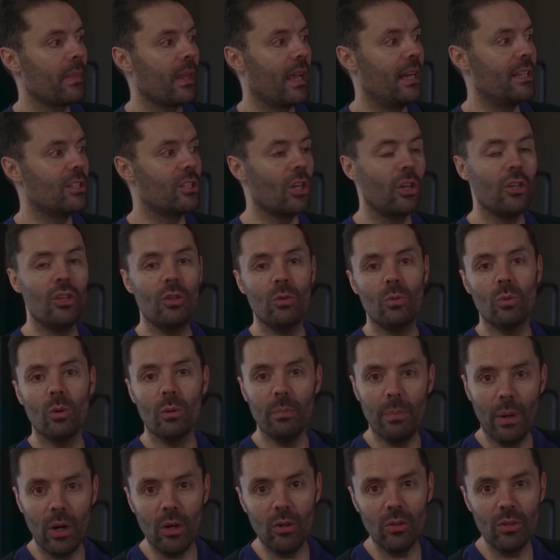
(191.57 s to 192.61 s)
And so you will
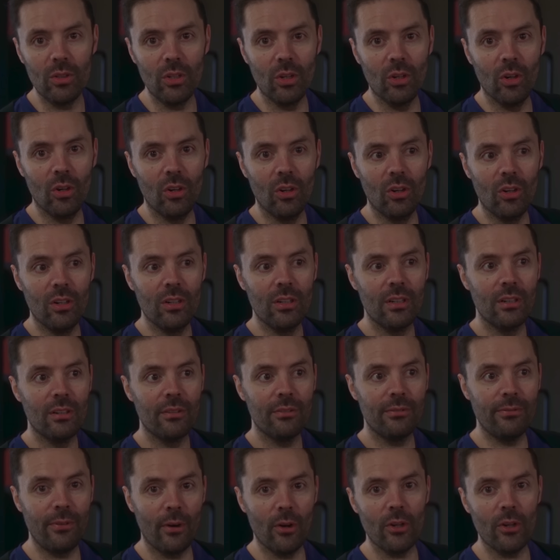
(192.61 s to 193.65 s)
bowl your
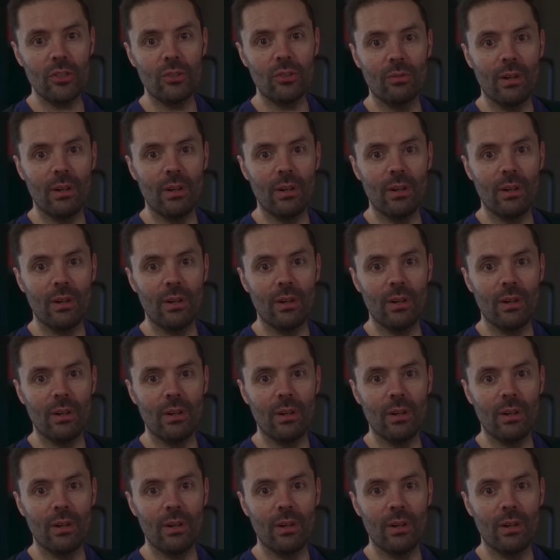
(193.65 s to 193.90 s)
first